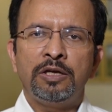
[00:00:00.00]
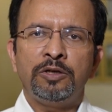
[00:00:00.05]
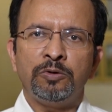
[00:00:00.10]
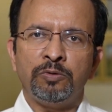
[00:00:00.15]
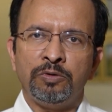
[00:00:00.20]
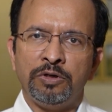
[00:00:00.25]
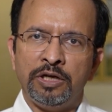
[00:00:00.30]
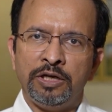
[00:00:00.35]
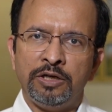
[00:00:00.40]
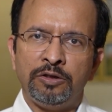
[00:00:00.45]
You
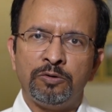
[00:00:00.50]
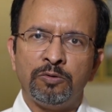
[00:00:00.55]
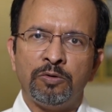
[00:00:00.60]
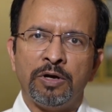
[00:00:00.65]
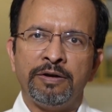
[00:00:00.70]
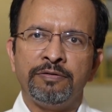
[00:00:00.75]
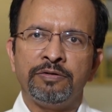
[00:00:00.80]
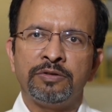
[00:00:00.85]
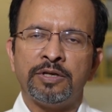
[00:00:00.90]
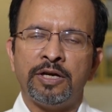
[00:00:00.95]
need to
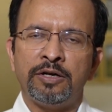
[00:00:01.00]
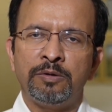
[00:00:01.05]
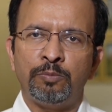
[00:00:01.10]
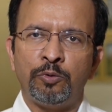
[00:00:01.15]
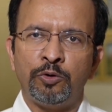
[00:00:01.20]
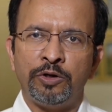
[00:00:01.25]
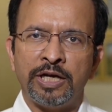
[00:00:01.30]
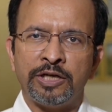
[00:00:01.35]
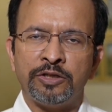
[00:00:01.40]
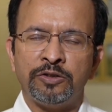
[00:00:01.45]
have sun
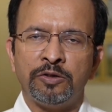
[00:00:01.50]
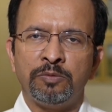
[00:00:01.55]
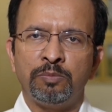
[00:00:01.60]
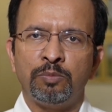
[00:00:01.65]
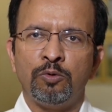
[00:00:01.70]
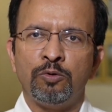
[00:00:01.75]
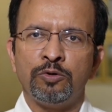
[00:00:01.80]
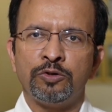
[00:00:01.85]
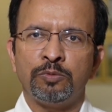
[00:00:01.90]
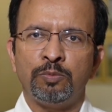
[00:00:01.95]
protection
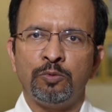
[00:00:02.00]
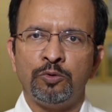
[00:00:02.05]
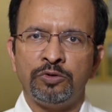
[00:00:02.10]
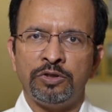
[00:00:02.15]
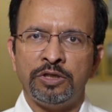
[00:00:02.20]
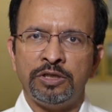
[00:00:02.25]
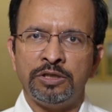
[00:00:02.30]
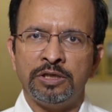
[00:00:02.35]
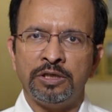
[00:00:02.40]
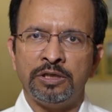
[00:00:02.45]
post
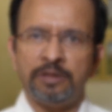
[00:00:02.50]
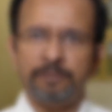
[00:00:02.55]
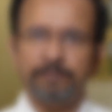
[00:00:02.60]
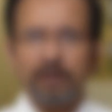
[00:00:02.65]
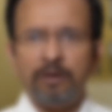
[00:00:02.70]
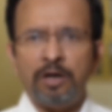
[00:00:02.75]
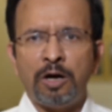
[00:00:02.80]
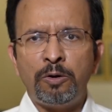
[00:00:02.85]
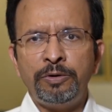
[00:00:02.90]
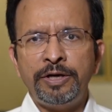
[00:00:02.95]
procedure.
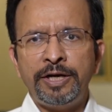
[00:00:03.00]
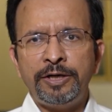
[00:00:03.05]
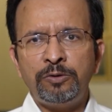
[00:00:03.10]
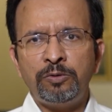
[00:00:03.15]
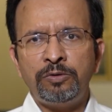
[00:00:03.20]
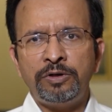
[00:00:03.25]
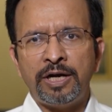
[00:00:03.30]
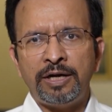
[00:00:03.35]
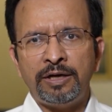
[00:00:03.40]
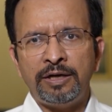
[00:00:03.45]
Around 8
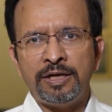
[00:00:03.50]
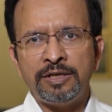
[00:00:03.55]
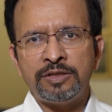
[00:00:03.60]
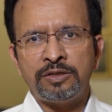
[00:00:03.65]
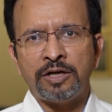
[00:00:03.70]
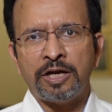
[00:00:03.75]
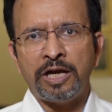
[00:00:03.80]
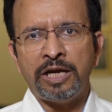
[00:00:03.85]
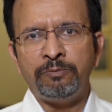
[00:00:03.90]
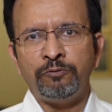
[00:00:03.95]
to 10 days
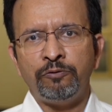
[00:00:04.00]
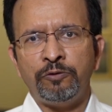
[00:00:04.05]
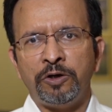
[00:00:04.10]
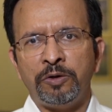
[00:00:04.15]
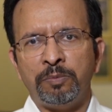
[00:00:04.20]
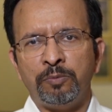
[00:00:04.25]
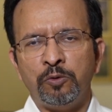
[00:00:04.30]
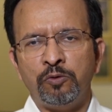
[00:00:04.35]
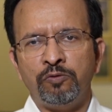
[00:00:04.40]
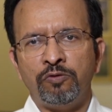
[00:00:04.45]
time we
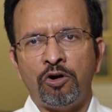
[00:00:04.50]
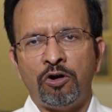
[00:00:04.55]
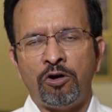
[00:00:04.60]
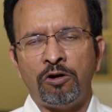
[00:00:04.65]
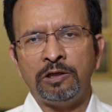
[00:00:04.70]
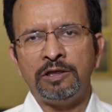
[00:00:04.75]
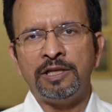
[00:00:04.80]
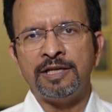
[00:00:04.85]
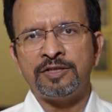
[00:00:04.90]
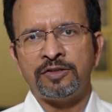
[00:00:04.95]
remove
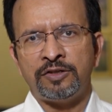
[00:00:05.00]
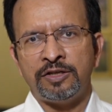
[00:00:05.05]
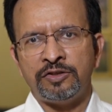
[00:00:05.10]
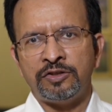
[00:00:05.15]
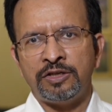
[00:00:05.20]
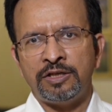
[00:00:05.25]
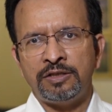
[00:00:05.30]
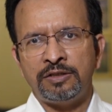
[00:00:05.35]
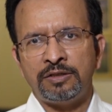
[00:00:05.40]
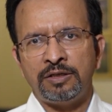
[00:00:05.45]
all the
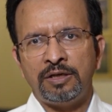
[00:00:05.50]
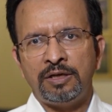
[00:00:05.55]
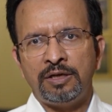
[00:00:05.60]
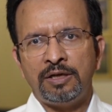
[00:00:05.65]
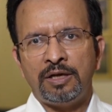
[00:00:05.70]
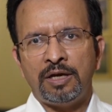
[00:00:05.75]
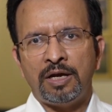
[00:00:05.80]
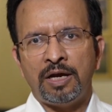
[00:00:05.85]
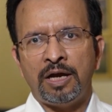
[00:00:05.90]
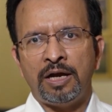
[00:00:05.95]
stitches
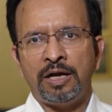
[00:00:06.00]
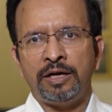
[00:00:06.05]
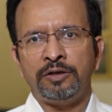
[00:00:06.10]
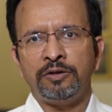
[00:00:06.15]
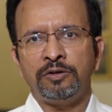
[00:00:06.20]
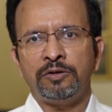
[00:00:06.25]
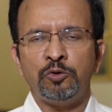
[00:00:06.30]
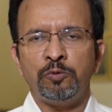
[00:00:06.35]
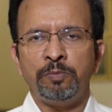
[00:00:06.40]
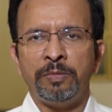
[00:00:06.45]

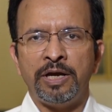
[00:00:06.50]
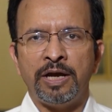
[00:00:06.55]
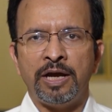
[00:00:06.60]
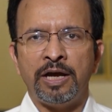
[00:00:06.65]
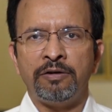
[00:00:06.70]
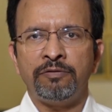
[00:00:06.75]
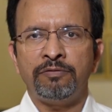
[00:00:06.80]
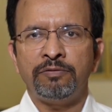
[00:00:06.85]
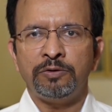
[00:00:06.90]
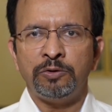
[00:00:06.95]
and you may
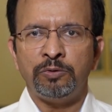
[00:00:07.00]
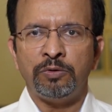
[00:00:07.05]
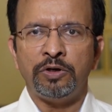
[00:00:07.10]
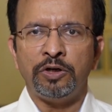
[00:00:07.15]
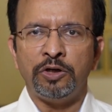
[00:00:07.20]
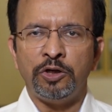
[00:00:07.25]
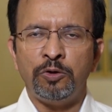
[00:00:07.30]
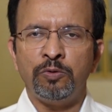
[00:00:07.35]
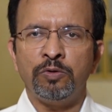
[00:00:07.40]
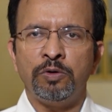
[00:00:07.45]
have your
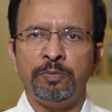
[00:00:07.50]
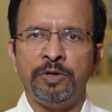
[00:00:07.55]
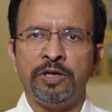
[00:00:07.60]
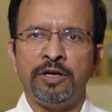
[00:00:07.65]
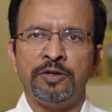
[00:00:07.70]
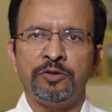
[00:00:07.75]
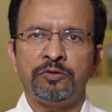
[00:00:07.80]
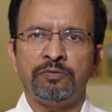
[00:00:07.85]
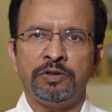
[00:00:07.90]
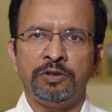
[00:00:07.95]
new
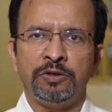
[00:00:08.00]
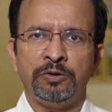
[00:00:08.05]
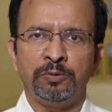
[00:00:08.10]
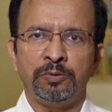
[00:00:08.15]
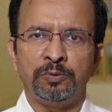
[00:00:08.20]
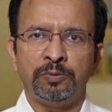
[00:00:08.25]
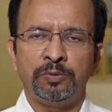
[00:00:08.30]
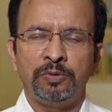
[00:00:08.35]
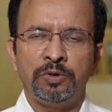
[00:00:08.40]
appearance with you.